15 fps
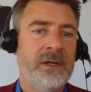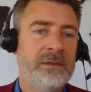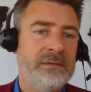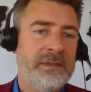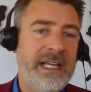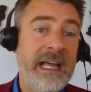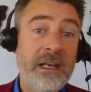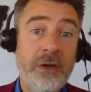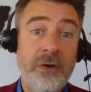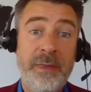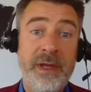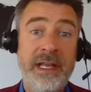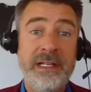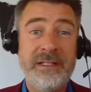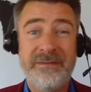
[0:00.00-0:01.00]
Yellow
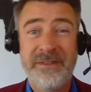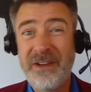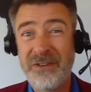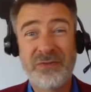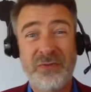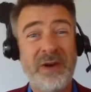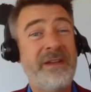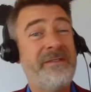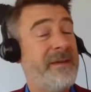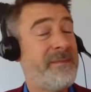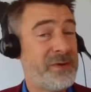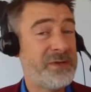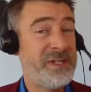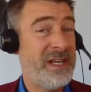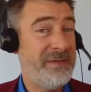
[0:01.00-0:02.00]
means figure
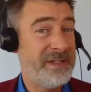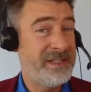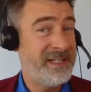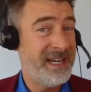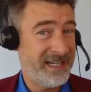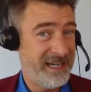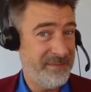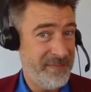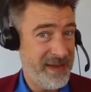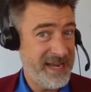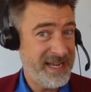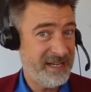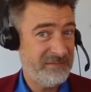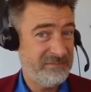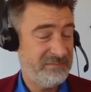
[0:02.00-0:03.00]
25% of it's not going to make
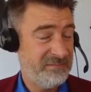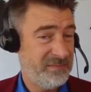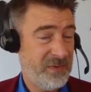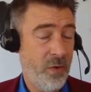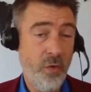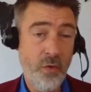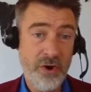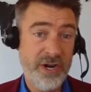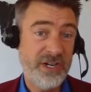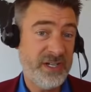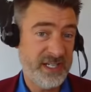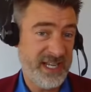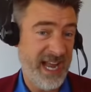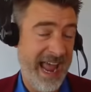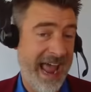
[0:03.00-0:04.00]
it. Orange
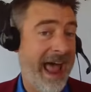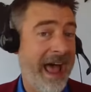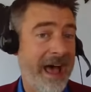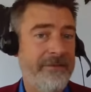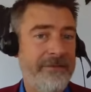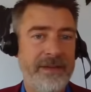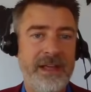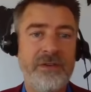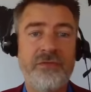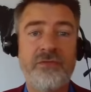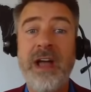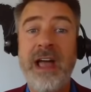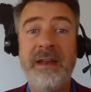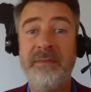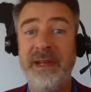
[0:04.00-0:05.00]
is half, and
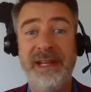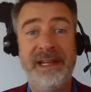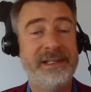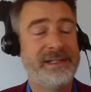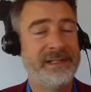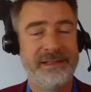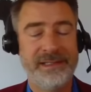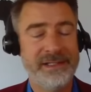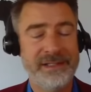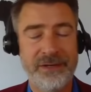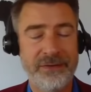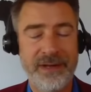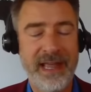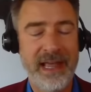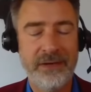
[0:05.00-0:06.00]
red means just
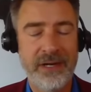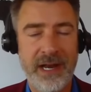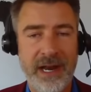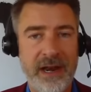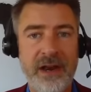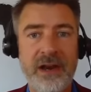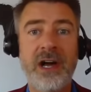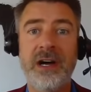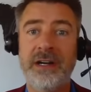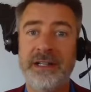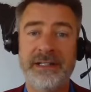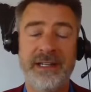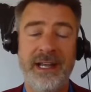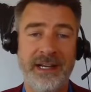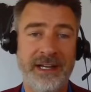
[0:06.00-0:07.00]
don't count on it at all.
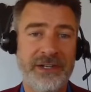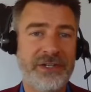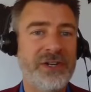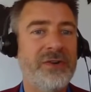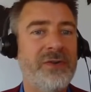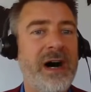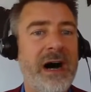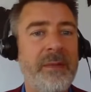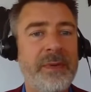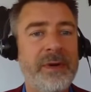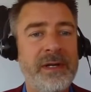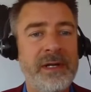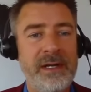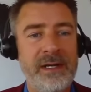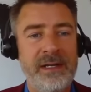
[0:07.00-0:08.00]
It's not going to show up.
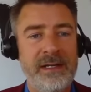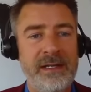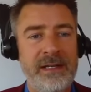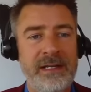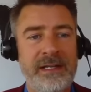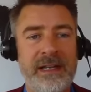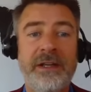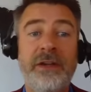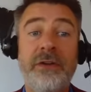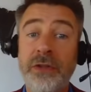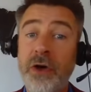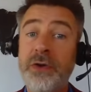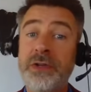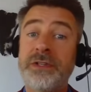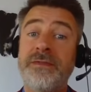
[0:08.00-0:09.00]
Now, you'll
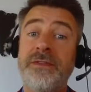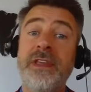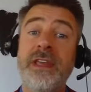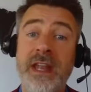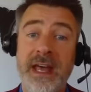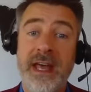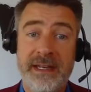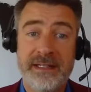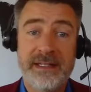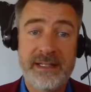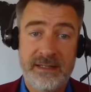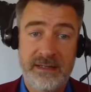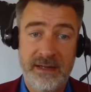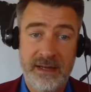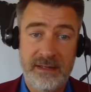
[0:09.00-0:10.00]
notice for the United
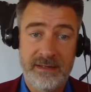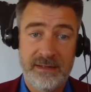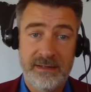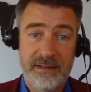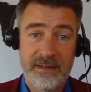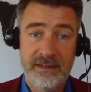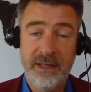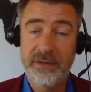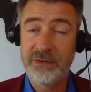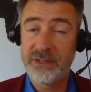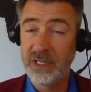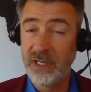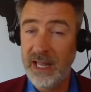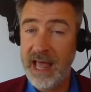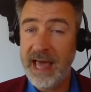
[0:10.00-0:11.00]
States that there's a
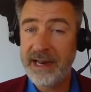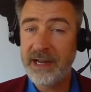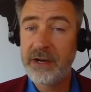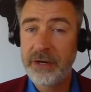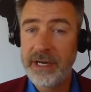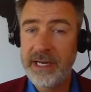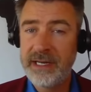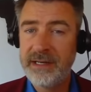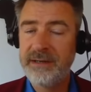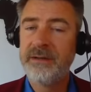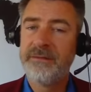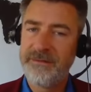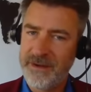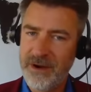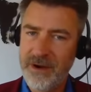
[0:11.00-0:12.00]
lot of green, a
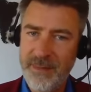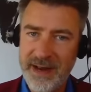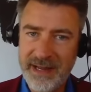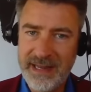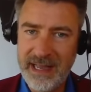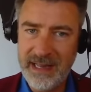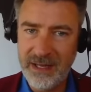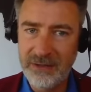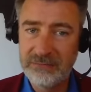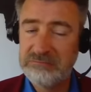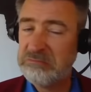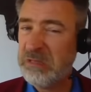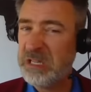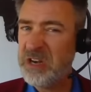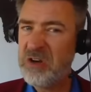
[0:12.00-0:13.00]
fair amount of yellow,
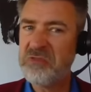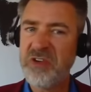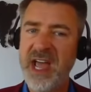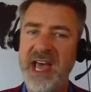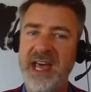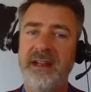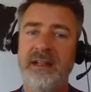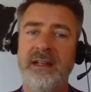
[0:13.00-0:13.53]
and no red.